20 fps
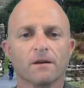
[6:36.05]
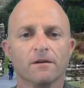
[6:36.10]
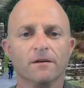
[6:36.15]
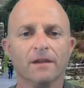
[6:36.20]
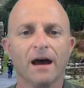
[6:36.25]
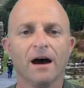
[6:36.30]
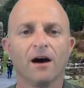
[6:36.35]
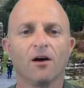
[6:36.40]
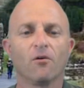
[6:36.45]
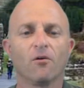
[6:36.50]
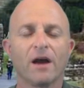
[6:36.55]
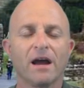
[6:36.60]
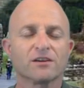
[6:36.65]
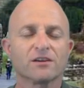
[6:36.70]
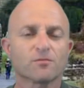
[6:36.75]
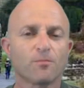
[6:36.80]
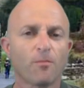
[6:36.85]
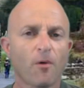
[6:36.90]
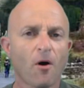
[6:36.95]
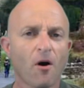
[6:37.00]
Now,
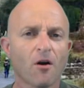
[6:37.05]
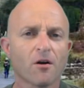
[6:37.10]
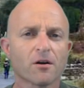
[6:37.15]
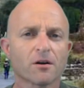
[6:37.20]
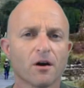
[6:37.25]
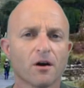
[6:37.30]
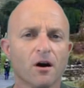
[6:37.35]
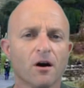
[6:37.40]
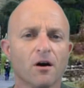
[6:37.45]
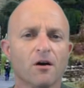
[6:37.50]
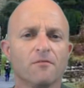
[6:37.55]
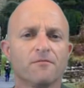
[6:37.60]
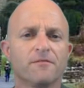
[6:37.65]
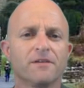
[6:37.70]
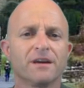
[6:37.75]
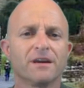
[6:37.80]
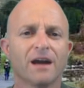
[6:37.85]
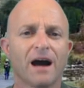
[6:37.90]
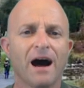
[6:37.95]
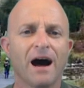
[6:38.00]
as part of
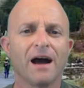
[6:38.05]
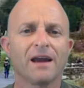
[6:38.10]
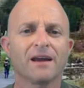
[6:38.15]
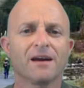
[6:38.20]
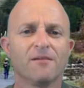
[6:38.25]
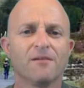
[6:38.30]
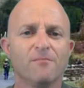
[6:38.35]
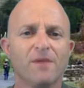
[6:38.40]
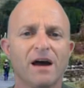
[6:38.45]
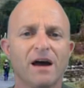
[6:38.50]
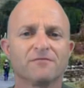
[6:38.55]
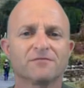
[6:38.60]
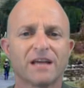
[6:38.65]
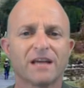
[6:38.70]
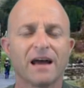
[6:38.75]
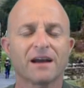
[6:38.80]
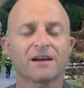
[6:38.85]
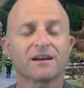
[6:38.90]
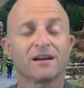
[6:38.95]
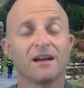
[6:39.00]
the IMF's
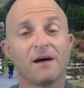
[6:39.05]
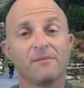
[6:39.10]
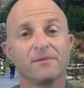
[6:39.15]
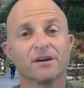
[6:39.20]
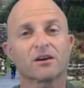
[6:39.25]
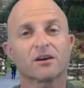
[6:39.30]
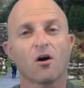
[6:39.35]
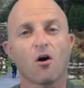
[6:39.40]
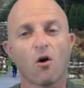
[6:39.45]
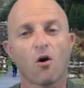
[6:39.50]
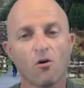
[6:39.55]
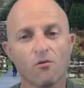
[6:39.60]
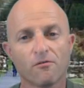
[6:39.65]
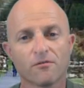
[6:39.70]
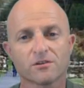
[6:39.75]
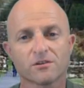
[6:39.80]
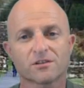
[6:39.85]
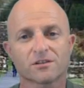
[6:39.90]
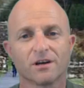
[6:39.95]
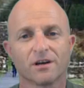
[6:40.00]
economic
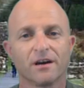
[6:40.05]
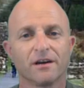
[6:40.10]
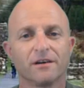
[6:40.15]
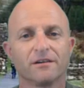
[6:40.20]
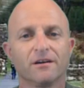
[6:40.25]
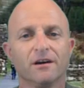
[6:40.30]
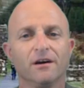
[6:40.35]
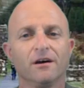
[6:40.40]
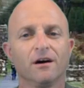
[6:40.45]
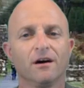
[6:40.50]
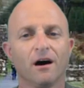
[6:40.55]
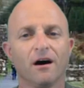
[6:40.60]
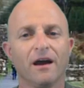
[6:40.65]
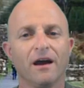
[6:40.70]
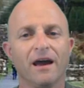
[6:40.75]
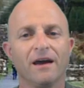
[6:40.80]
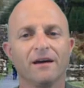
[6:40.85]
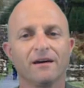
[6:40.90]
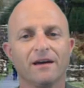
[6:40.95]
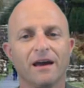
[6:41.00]
oversight
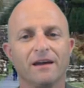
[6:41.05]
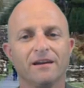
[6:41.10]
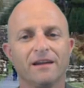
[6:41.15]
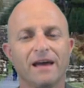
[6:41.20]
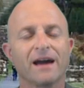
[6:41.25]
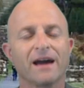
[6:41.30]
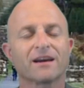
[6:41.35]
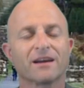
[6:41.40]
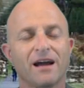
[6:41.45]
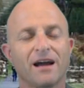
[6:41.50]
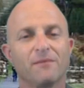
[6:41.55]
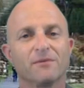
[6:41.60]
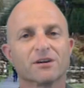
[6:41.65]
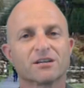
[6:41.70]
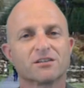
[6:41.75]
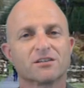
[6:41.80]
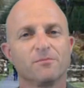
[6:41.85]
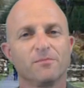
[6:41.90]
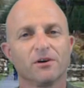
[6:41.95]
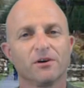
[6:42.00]
and economic
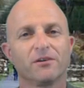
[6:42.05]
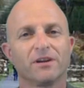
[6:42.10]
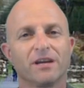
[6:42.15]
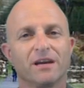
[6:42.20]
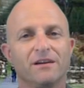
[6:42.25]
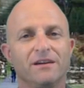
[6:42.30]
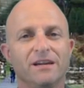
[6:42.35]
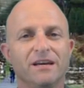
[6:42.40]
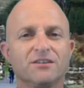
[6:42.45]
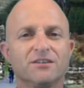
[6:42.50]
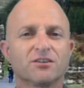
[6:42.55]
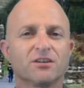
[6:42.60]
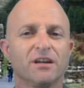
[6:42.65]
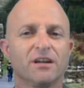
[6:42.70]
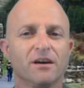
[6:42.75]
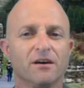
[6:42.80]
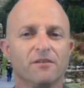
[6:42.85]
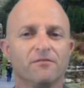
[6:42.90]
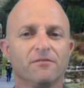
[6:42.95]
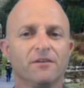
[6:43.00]
stability
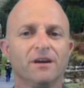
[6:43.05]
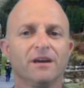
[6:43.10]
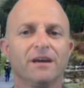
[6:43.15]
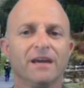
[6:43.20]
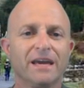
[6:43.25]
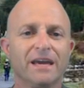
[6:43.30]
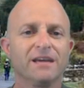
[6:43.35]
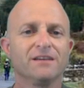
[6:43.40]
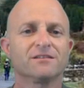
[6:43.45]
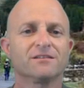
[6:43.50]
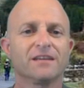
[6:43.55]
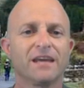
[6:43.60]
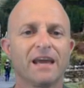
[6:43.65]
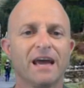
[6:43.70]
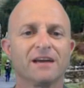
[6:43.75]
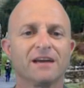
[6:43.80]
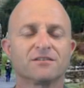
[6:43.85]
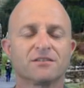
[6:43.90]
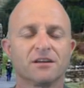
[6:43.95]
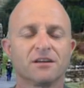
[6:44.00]
initiative is the
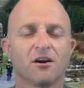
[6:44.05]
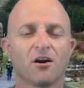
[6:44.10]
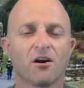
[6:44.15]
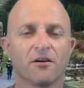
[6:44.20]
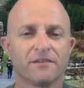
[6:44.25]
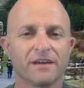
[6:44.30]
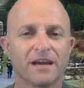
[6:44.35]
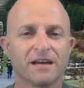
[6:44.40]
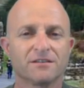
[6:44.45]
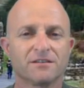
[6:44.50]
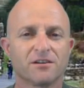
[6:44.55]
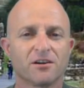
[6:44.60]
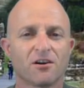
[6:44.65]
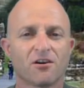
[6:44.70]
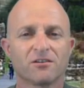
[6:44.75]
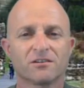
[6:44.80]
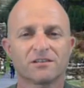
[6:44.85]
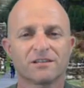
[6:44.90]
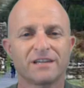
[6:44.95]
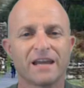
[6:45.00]
SDR. The
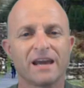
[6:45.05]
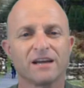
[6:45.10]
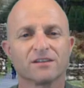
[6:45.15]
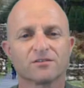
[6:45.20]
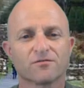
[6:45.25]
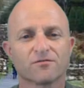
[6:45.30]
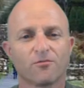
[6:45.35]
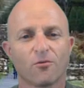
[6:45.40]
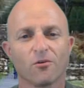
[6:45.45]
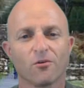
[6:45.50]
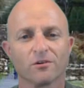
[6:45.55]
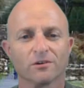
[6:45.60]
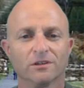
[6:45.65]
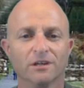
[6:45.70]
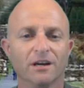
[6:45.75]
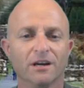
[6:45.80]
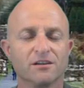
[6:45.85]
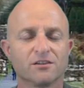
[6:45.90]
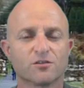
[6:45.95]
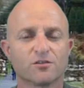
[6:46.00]
SDR stands for
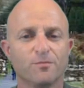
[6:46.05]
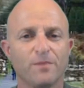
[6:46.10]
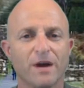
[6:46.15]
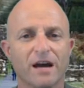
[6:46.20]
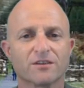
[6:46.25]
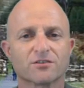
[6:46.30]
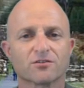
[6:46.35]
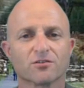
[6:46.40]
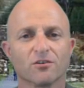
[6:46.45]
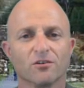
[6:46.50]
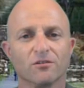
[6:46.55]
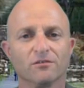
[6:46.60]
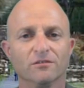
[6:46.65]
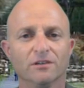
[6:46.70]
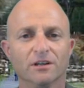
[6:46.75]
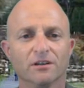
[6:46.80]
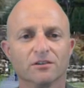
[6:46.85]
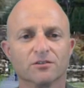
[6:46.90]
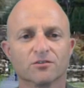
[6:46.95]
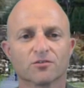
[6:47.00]
Special
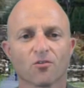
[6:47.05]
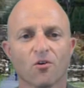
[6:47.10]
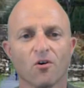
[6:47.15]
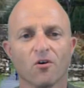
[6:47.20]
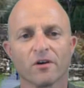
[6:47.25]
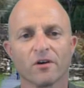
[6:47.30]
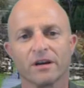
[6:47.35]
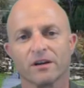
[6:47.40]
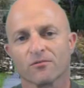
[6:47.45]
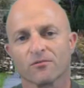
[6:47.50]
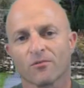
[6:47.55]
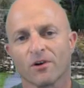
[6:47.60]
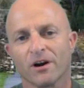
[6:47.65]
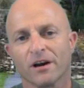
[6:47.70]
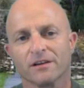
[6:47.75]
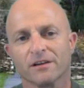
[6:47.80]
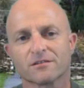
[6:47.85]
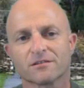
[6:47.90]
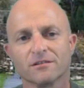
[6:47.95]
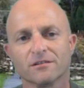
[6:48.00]
Drawing
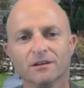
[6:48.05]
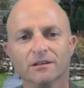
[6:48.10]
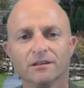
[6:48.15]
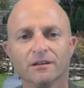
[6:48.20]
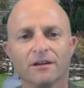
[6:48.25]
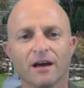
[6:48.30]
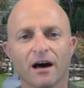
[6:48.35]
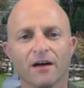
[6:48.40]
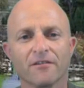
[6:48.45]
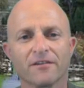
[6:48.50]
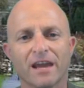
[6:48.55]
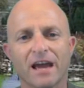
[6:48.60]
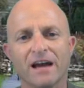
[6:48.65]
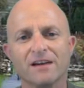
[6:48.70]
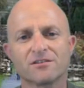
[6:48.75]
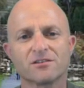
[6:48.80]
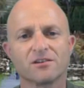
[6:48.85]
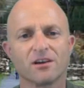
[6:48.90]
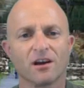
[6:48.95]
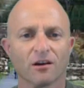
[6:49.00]
Rights. Now, the
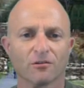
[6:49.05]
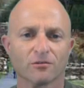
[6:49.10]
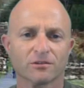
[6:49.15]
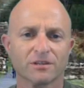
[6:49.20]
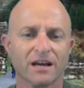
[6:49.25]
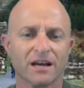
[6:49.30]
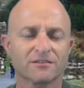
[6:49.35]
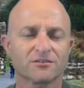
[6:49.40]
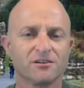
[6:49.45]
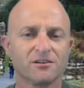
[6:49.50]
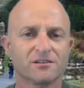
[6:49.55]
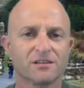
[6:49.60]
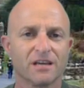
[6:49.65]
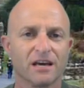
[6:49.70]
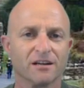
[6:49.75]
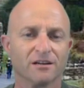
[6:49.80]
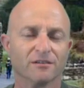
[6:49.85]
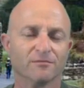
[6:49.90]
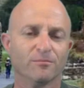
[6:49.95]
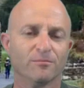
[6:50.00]
SDR was actually
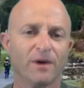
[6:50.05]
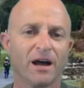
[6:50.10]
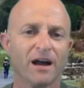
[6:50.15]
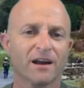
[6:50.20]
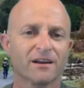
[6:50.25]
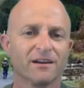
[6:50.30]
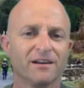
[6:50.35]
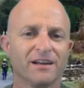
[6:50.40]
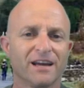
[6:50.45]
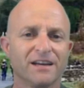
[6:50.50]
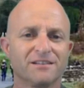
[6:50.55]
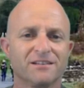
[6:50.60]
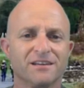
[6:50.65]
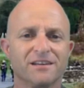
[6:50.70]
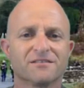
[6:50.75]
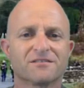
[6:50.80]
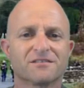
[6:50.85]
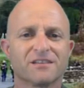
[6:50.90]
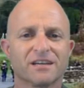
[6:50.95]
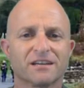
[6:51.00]
set up back in
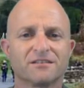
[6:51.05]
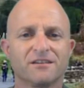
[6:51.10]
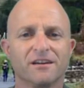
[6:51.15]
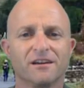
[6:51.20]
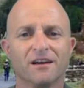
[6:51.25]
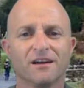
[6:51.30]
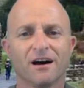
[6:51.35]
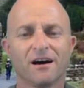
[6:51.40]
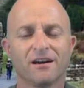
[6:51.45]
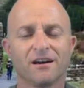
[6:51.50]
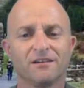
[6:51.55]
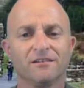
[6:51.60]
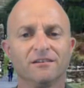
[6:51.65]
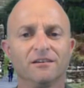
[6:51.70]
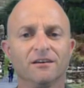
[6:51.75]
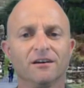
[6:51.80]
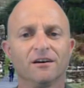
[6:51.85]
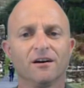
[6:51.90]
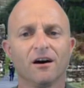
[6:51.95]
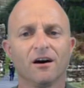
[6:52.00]
1969
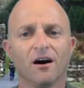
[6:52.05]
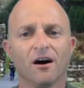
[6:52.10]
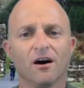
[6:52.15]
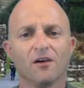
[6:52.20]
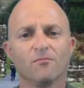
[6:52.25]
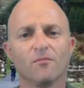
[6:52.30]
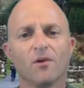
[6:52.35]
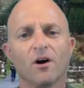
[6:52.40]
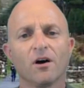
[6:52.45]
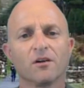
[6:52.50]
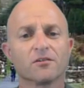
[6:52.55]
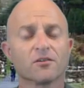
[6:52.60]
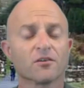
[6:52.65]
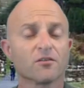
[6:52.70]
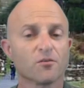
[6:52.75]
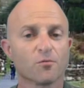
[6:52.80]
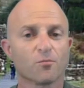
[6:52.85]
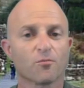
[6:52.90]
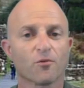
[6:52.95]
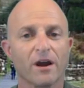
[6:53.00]
under
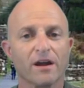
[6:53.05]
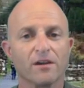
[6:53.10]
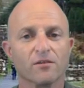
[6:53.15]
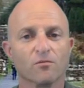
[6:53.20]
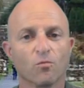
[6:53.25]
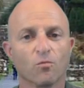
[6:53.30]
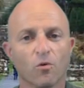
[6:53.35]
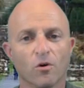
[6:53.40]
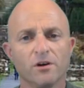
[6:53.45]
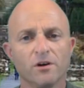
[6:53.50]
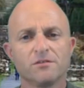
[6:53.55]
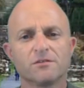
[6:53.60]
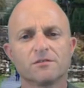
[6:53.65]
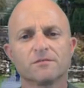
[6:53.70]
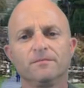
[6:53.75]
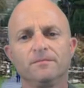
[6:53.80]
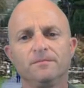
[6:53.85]
the Bretton Woods,